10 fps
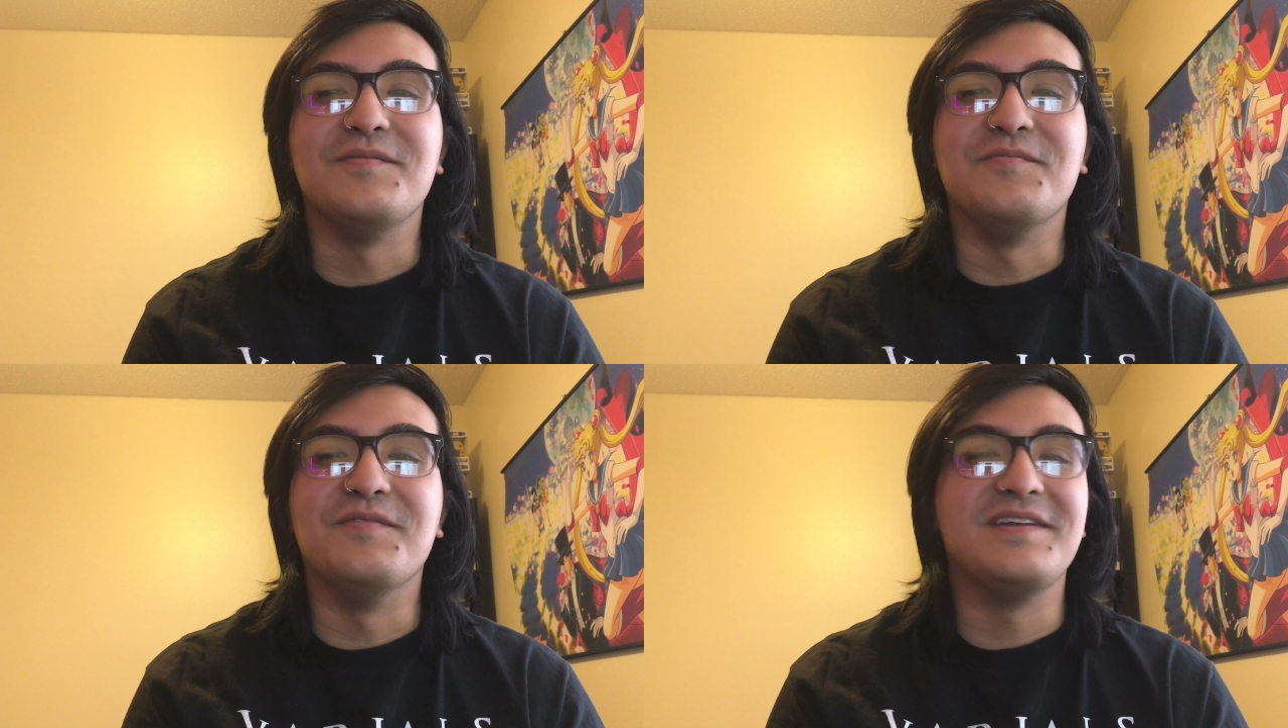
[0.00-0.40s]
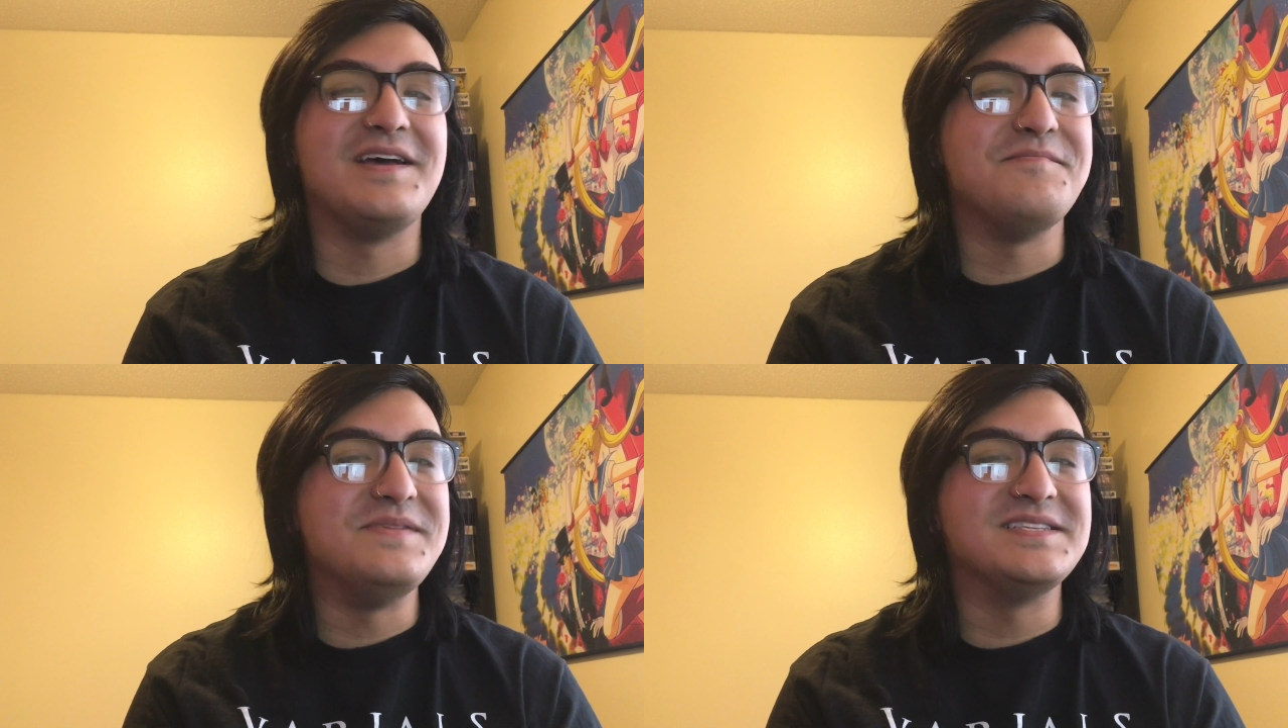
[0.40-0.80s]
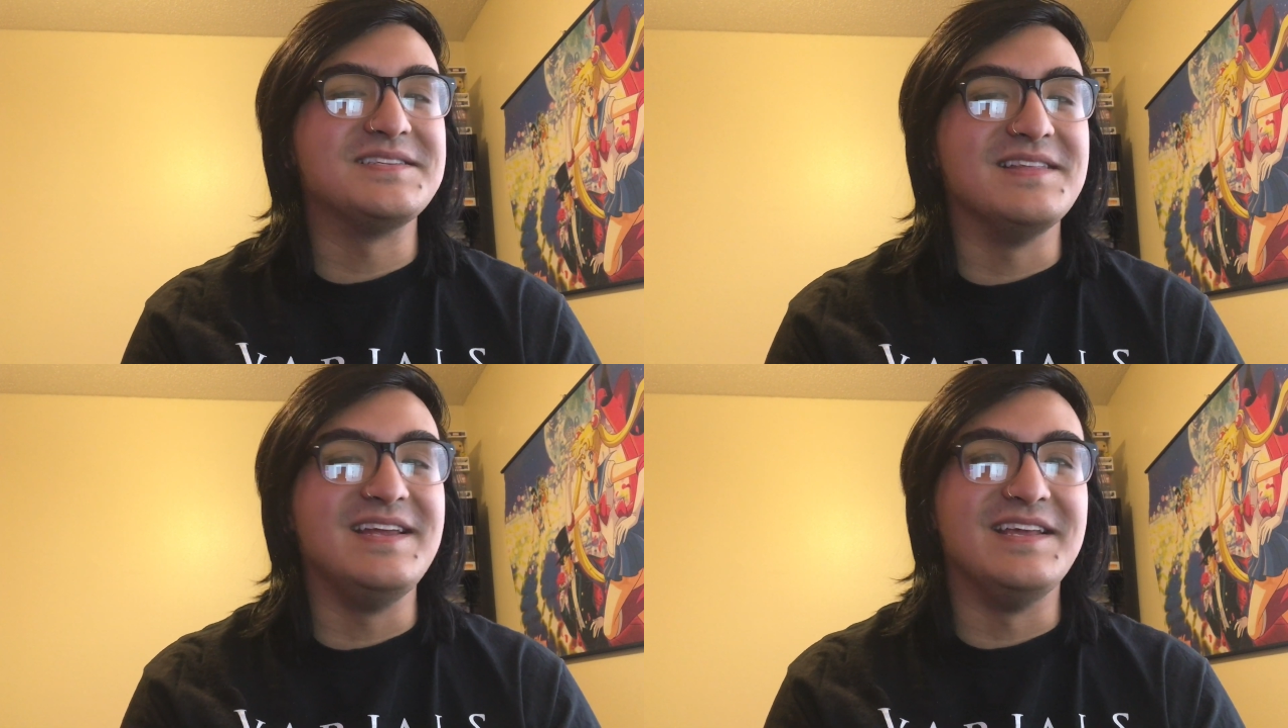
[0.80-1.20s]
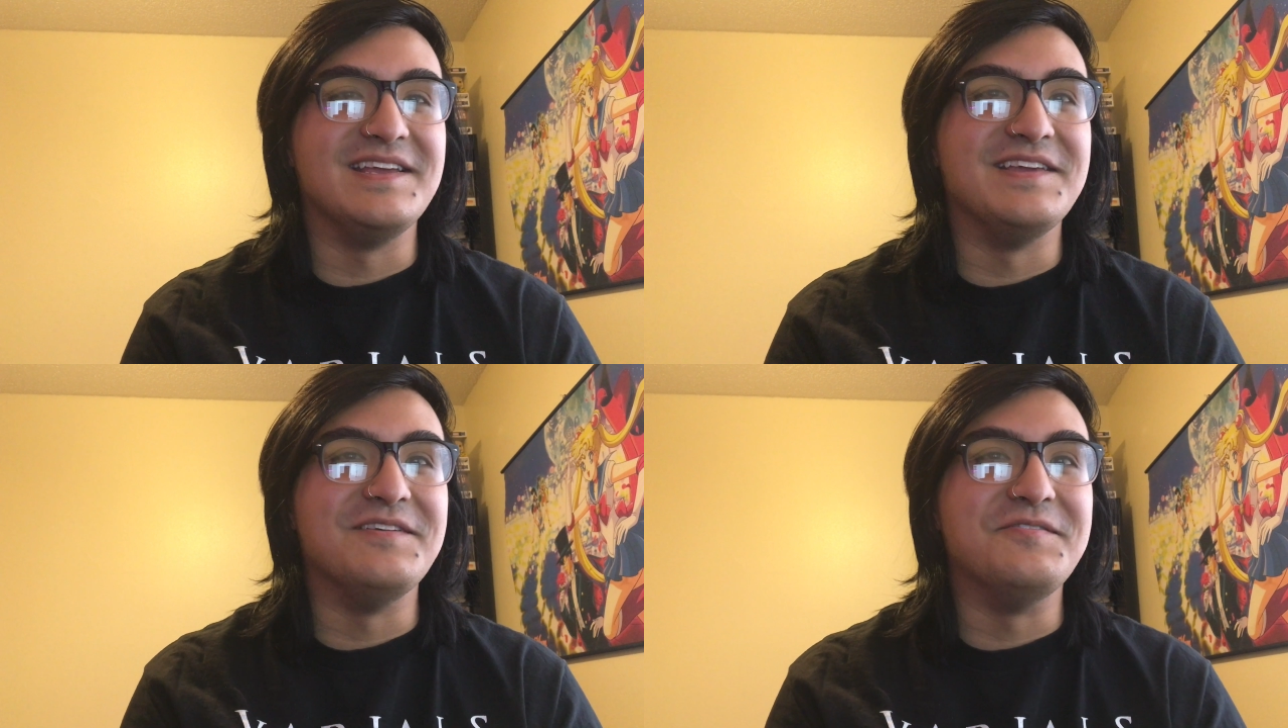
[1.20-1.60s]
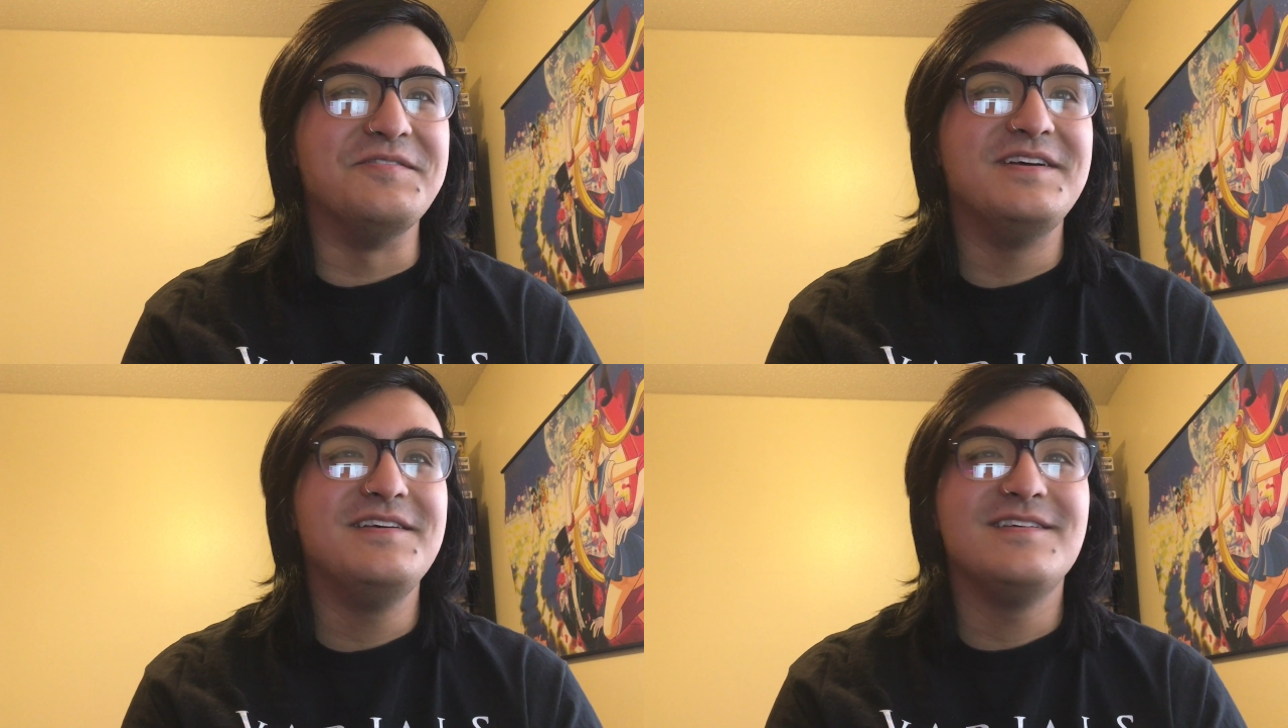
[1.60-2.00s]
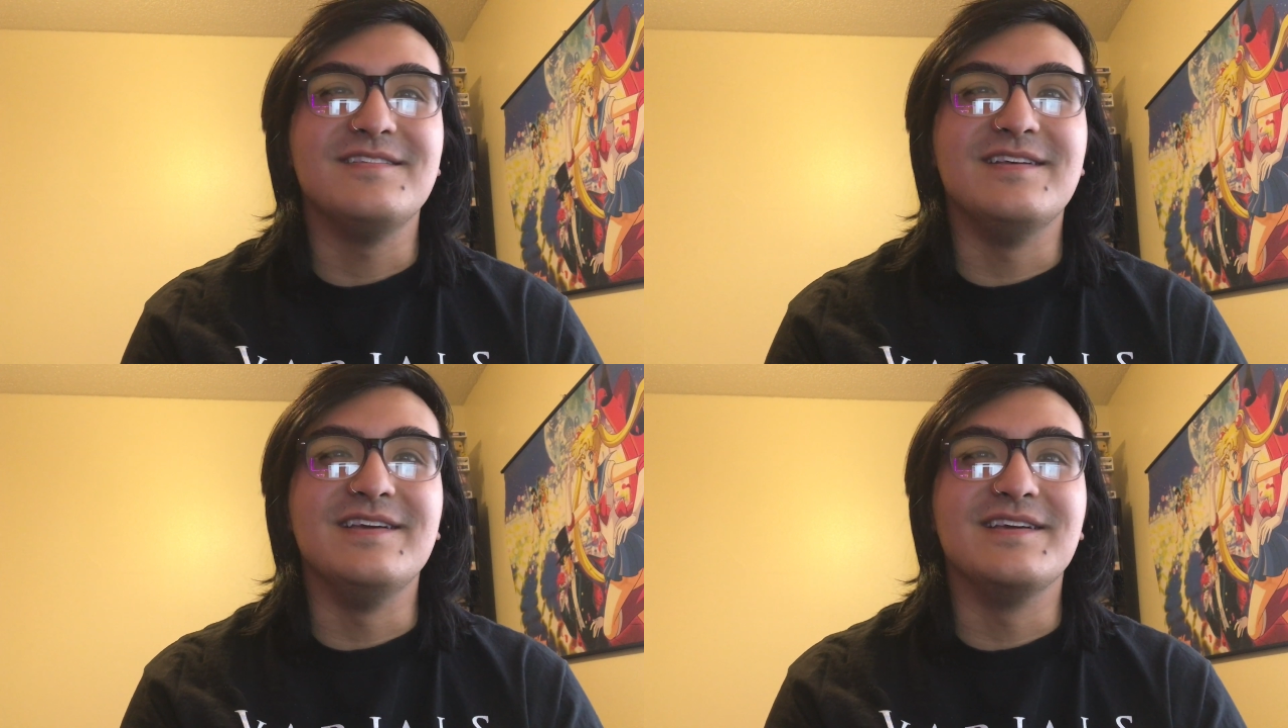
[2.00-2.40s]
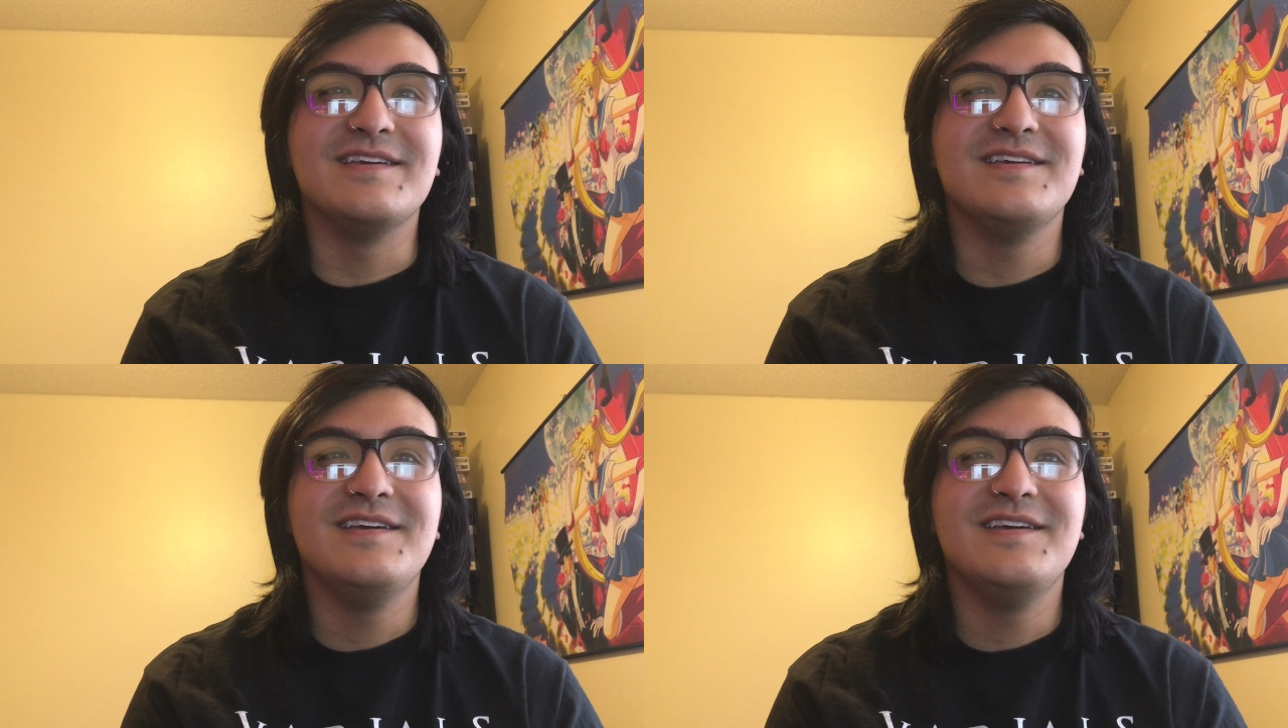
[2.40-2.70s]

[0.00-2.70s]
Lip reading: we're not misleading you. Like,